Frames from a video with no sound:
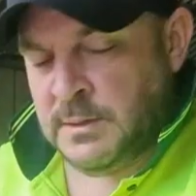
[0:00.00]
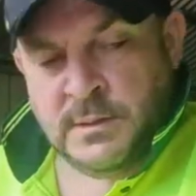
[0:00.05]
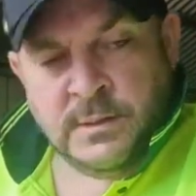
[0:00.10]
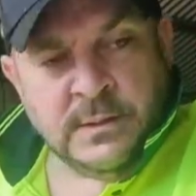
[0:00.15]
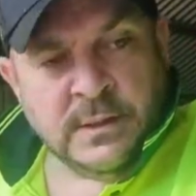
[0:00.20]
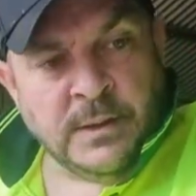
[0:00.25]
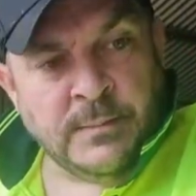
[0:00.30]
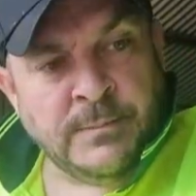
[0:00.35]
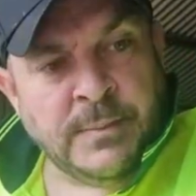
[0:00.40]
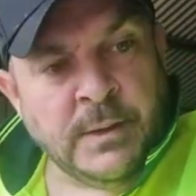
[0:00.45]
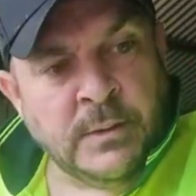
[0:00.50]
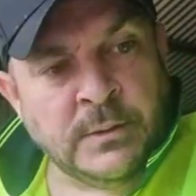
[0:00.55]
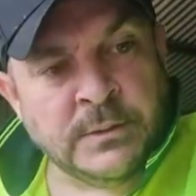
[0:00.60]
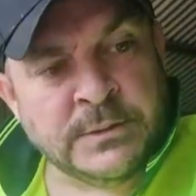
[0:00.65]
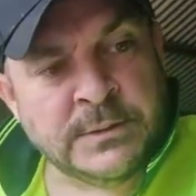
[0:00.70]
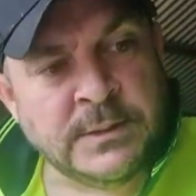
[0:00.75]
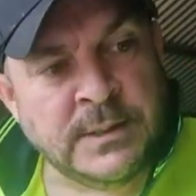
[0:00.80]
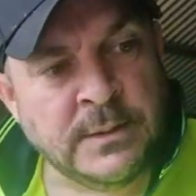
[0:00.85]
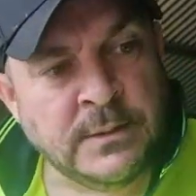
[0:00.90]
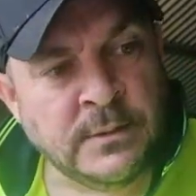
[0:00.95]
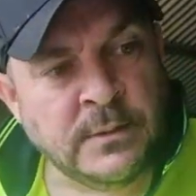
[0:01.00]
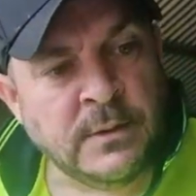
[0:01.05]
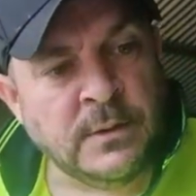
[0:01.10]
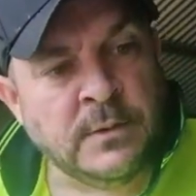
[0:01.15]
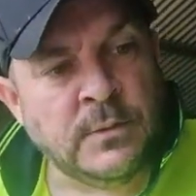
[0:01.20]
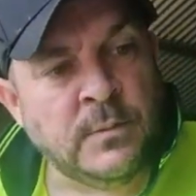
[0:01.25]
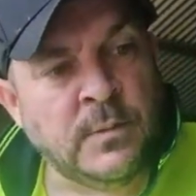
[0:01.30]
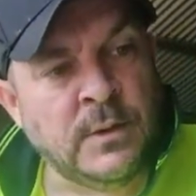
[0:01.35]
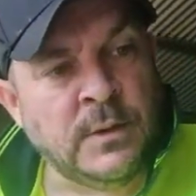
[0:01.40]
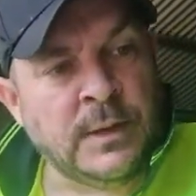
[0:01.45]
that belt has now
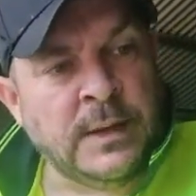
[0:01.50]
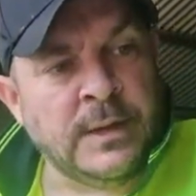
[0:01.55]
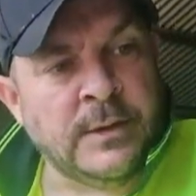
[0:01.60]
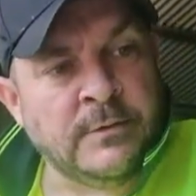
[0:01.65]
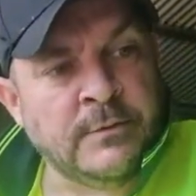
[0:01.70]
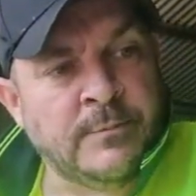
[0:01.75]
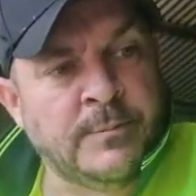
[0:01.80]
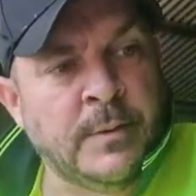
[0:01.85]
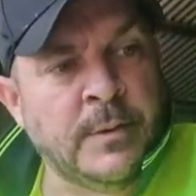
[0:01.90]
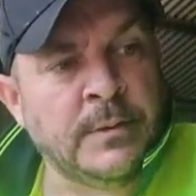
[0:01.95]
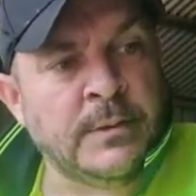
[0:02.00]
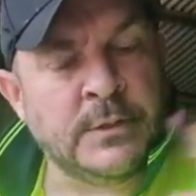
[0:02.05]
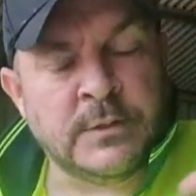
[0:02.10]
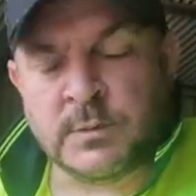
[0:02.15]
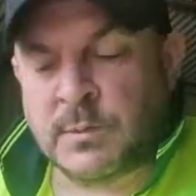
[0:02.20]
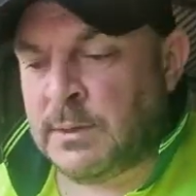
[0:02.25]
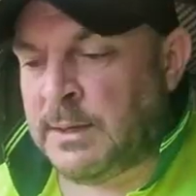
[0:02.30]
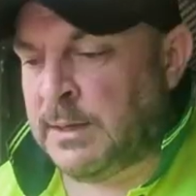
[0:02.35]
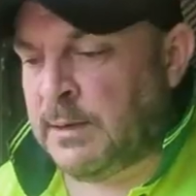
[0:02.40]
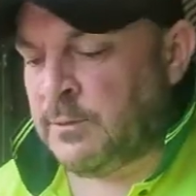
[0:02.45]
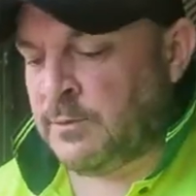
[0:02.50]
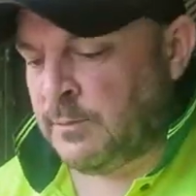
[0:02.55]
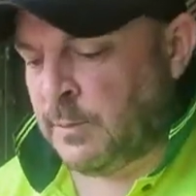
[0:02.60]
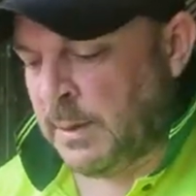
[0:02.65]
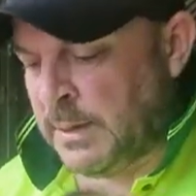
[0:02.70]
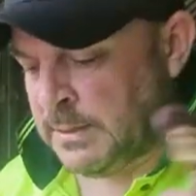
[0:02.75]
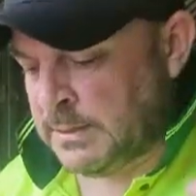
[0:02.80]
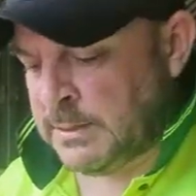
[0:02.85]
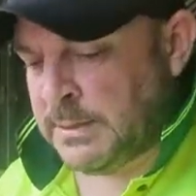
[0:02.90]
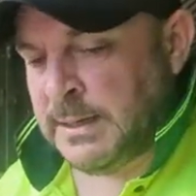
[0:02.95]
got one layer of polish, one layer of
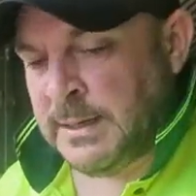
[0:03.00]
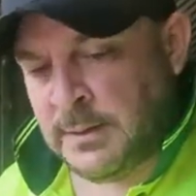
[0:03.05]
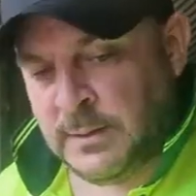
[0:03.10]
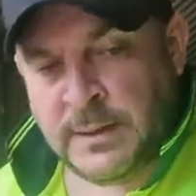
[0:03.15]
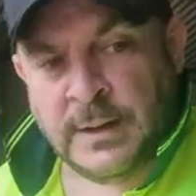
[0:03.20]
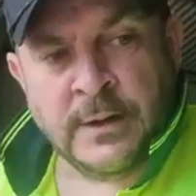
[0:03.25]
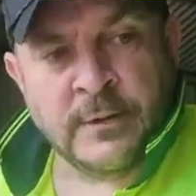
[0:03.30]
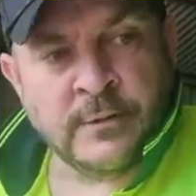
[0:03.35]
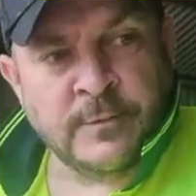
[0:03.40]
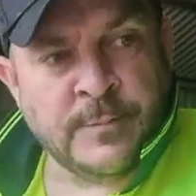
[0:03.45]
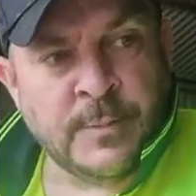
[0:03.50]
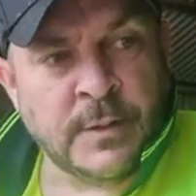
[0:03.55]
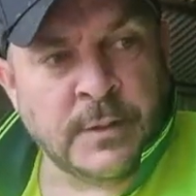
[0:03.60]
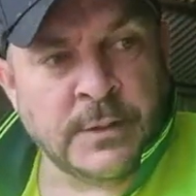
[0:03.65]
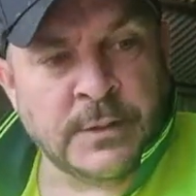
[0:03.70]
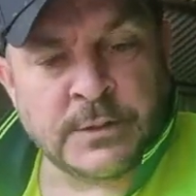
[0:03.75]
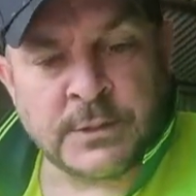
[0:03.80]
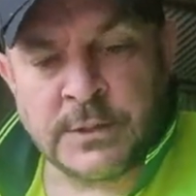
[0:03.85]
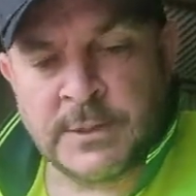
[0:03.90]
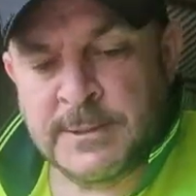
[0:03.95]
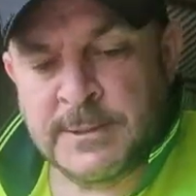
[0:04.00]
wax, and now a layer of polish.